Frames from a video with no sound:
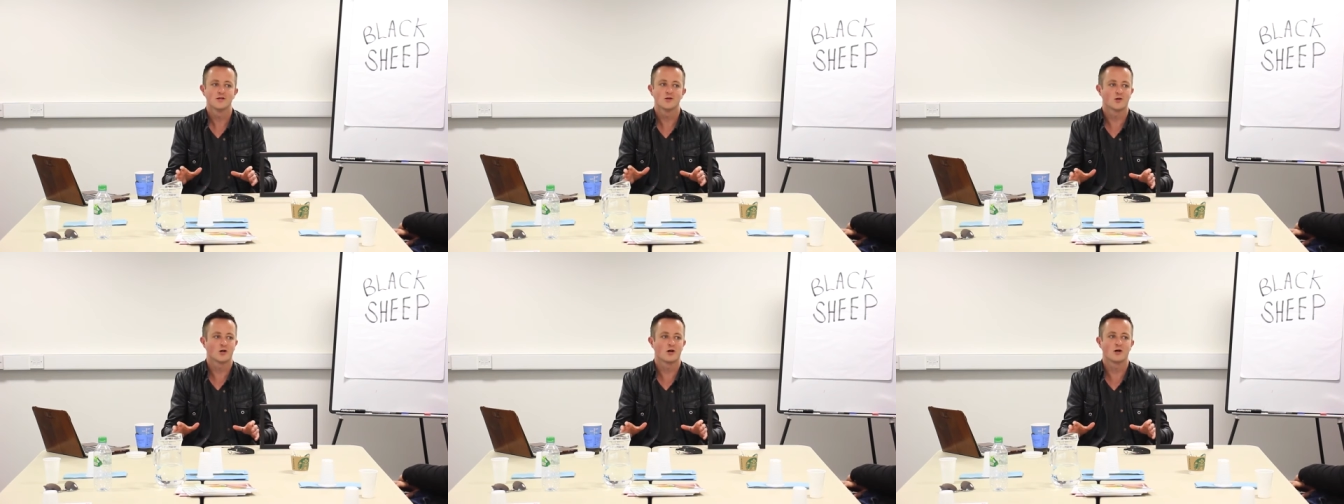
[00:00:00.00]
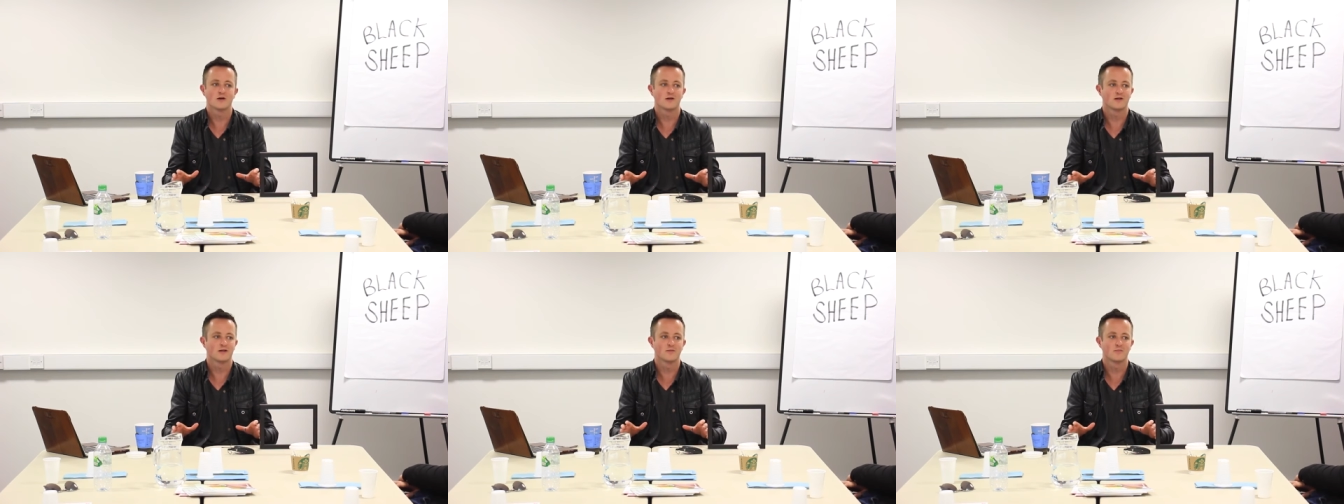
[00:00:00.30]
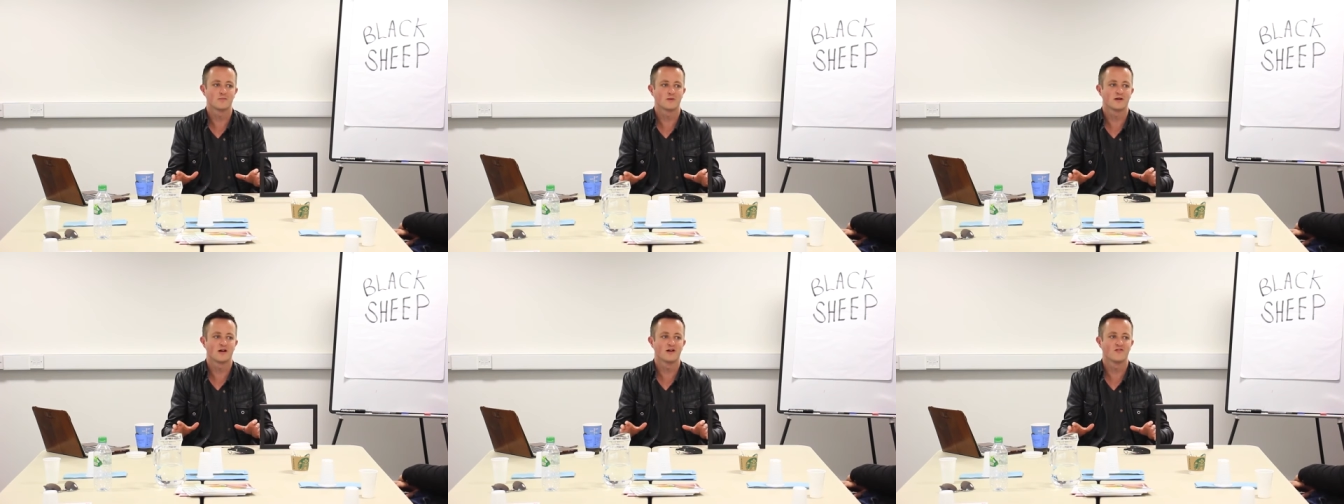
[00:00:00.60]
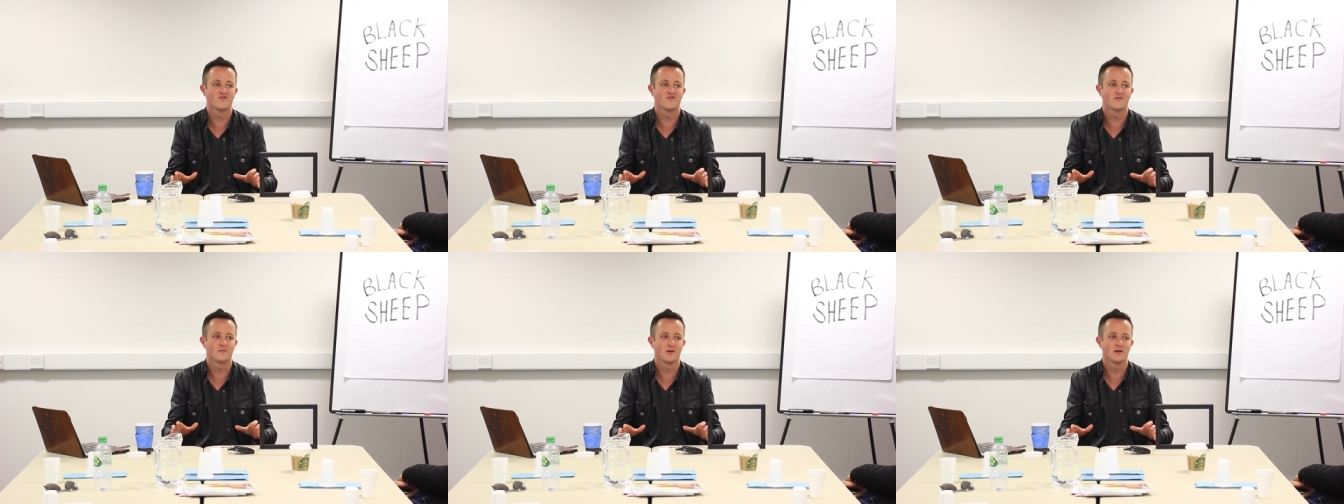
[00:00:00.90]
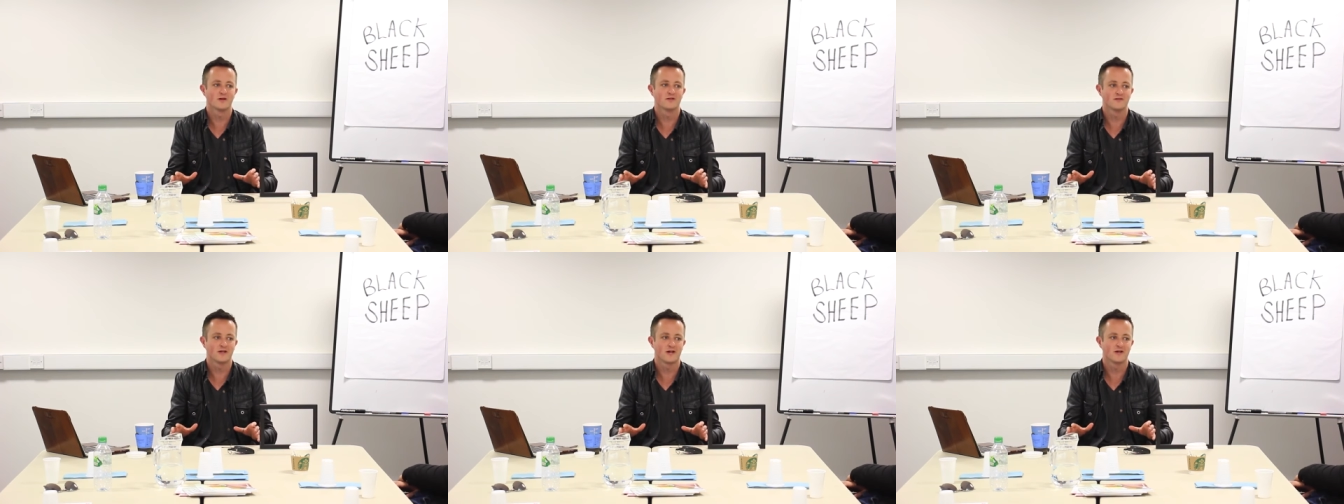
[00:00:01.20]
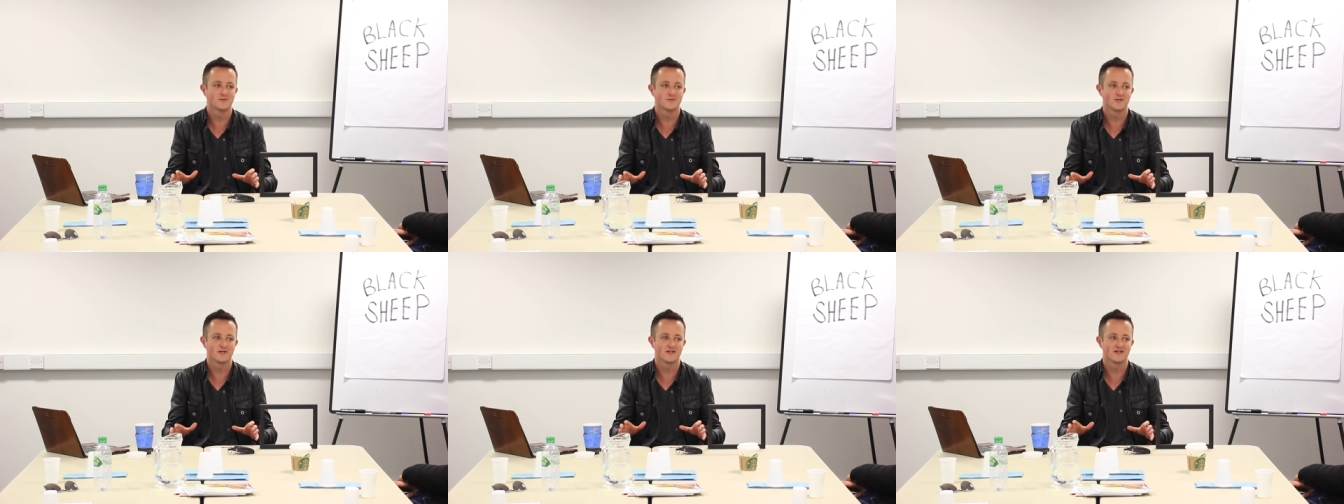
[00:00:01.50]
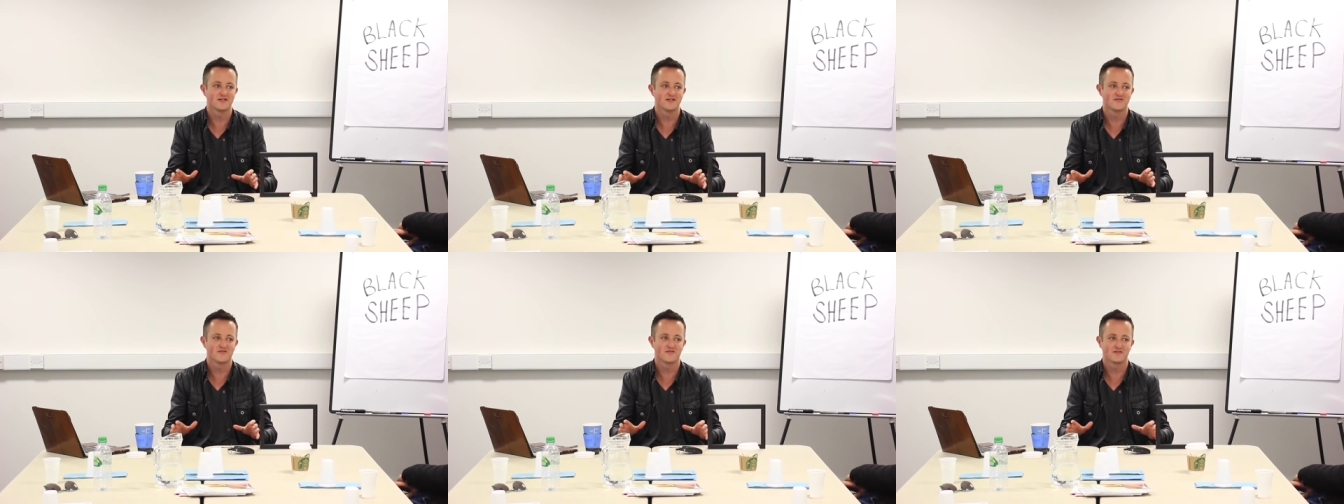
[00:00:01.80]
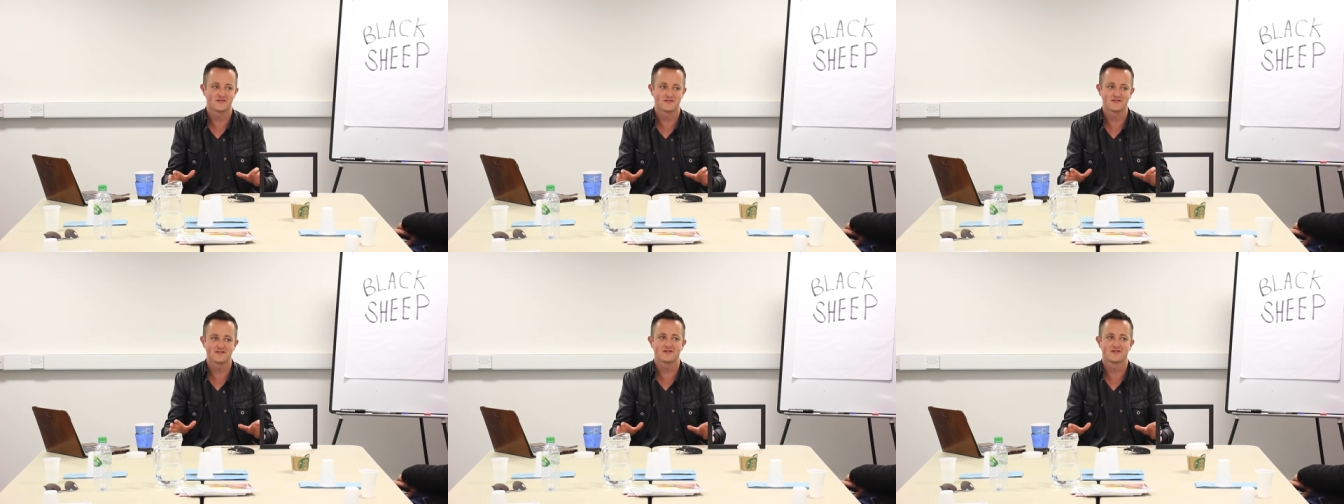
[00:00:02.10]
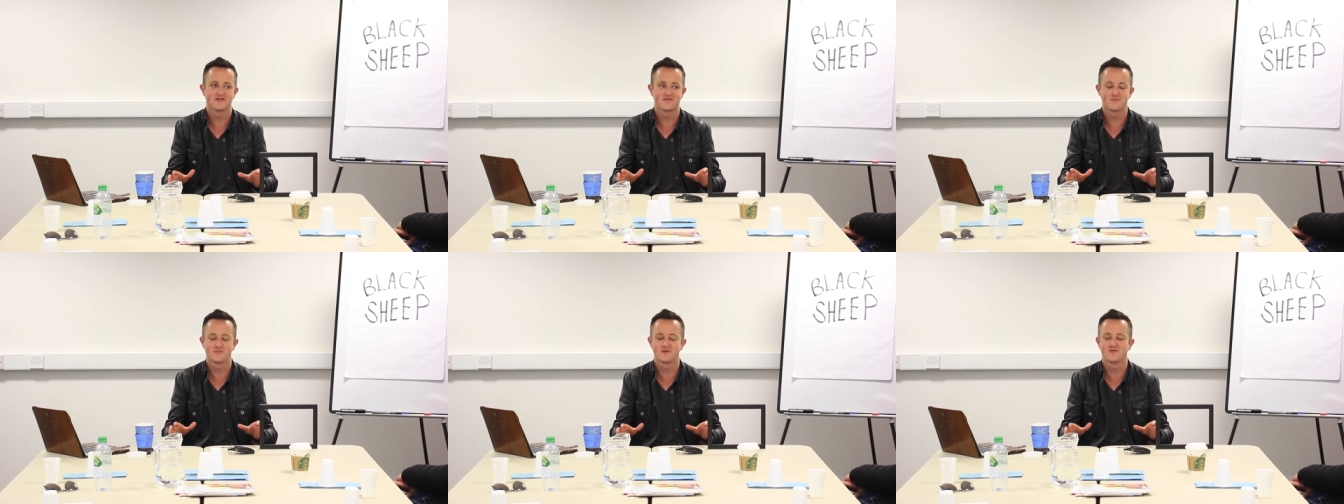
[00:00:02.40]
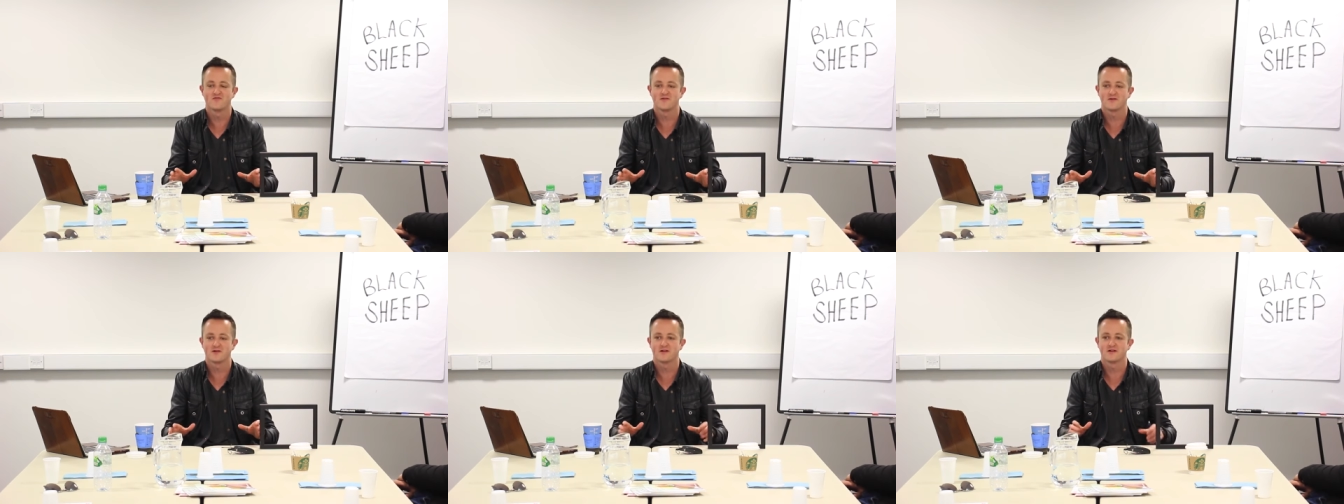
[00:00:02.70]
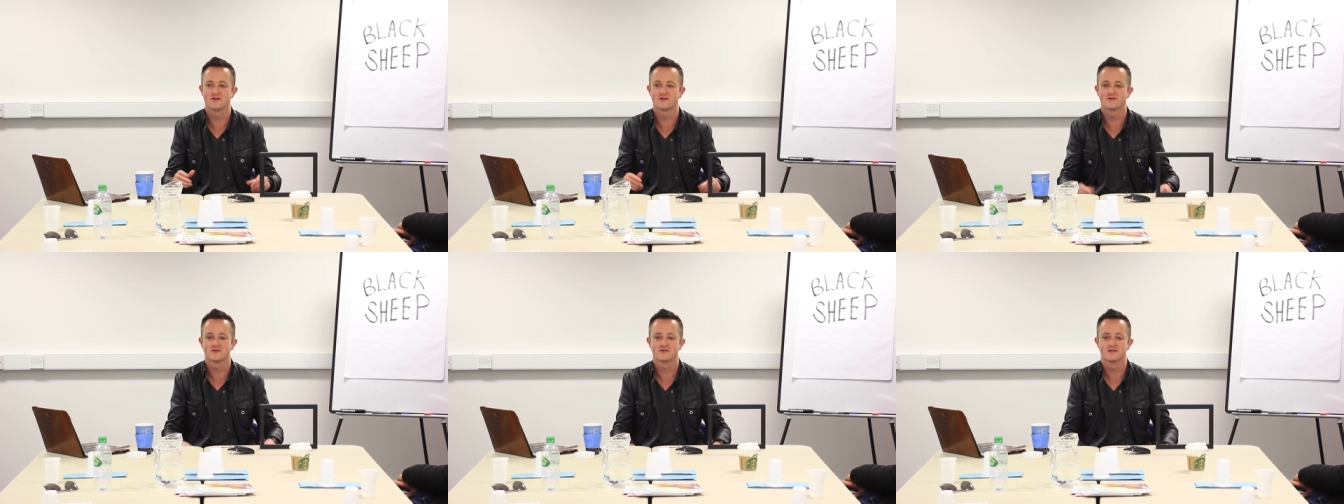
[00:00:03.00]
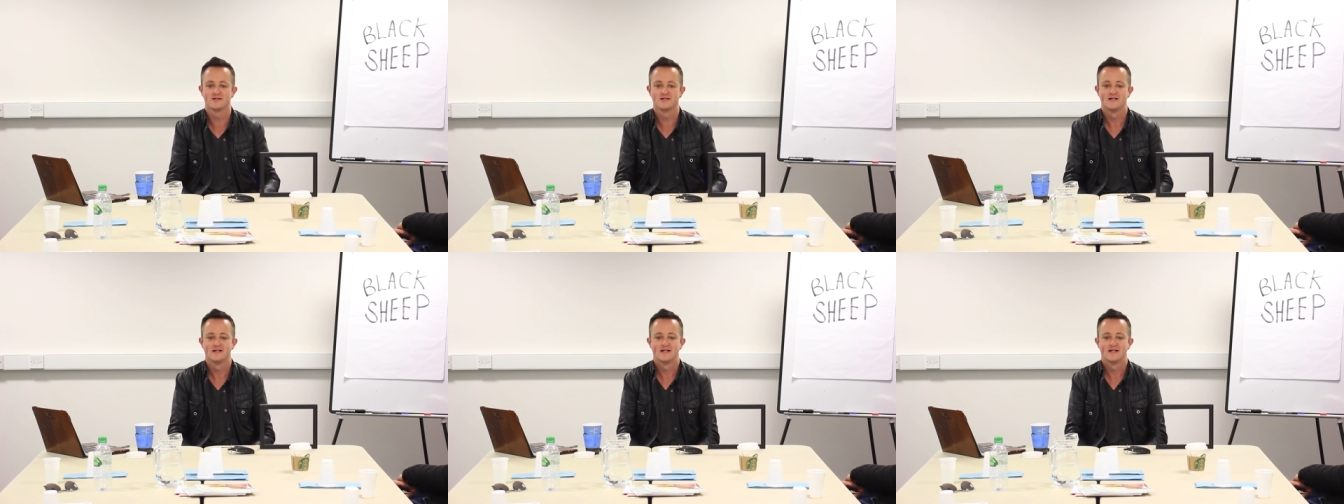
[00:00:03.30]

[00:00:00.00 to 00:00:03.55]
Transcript: You can't keep an alpha male down, right? He's, he's going to be fucking good.